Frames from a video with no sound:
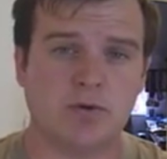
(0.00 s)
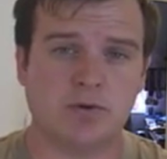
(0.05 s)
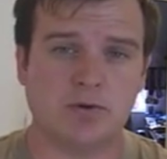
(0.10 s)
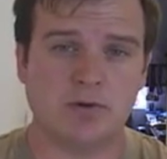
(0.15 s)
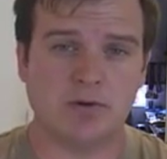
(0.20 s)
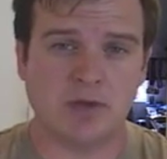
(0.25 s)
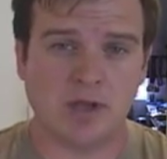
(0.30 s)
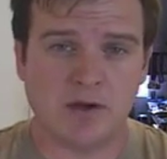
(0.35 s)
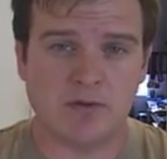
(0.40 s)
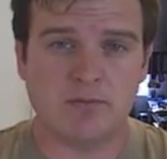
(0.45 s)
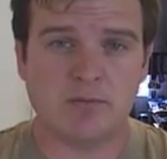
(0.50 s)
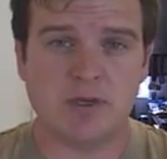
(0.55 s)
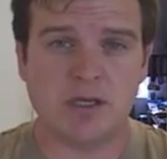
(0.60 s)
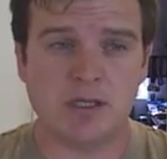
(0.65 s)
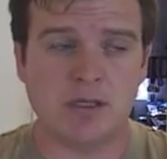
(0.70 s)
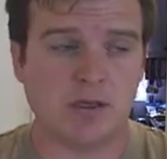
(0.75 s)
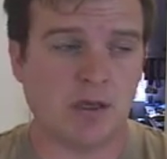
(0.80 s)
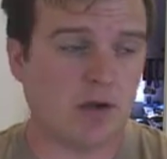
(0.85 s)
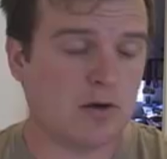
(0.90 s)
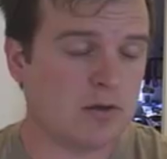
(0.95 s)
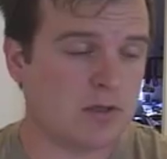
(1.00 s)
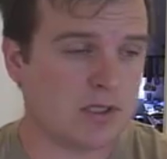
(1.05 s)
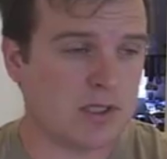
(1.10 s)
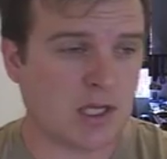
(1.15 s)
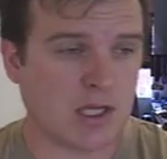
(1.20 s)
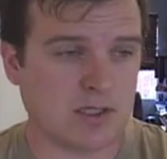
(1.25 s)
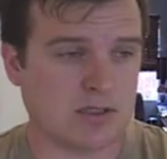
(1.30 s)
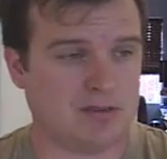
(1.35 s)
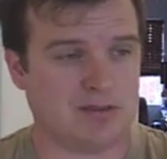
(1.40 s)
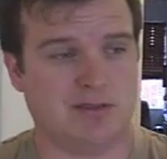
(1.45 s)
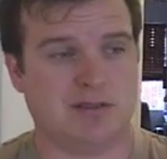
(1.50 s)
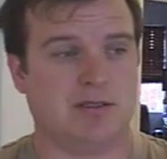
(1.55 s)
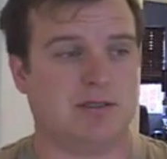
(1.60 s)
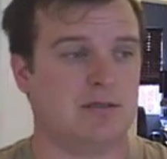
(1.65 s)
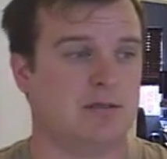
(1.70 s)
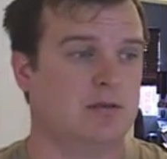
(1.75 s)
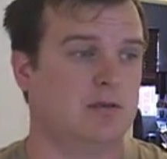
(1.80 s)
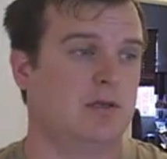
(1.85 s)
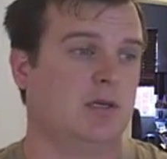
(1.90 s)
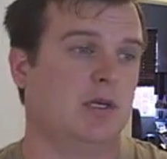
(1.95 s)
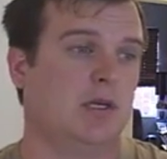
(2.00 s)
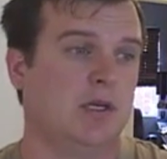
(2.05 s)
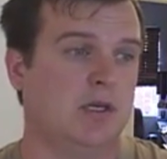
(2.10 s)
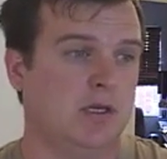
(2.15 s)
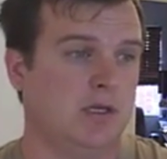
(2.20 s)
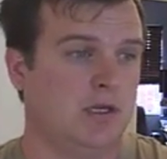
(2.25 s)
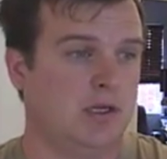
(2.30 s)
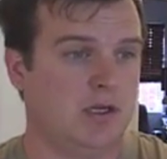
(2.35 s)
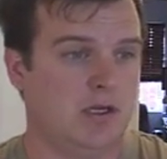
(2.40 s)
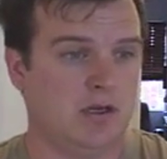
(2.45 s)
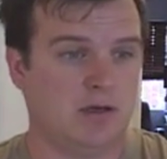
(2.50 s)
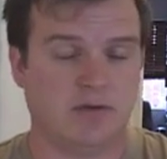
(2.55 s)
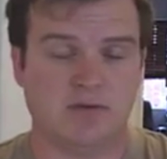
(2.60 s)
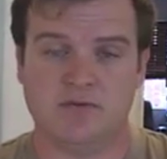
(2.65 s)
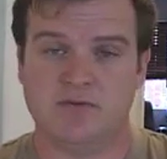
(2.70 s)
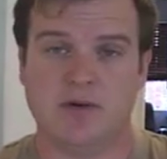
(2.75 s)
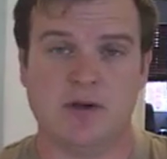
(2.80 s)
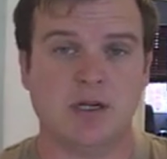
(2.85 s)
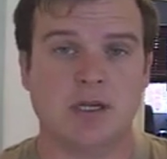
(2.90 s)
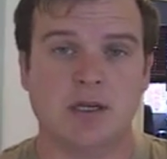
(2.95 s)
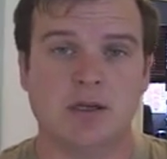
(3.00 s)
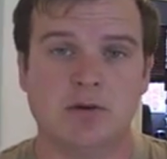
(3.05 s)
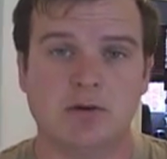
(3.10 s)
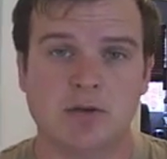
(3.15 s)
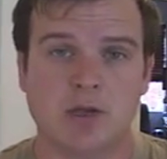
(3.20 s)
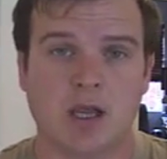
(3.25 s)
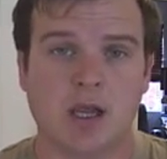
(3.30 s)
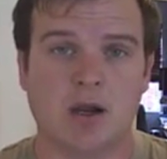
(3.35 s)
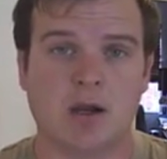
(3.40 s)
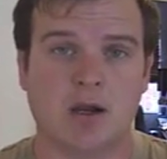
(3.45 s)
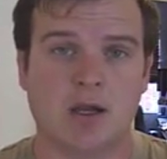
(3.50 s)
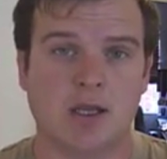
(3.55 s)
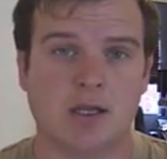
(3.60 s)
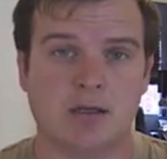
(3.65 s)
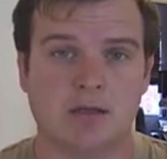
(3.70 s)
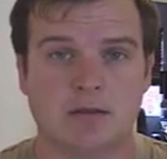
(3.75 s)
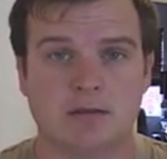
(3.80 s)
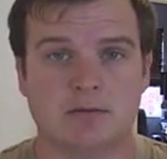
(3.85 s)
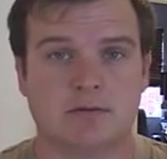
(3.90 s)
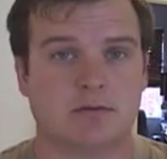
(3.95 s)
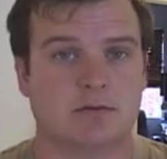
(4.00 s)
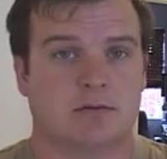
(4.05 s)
who love me know that that's just funky old Gary, and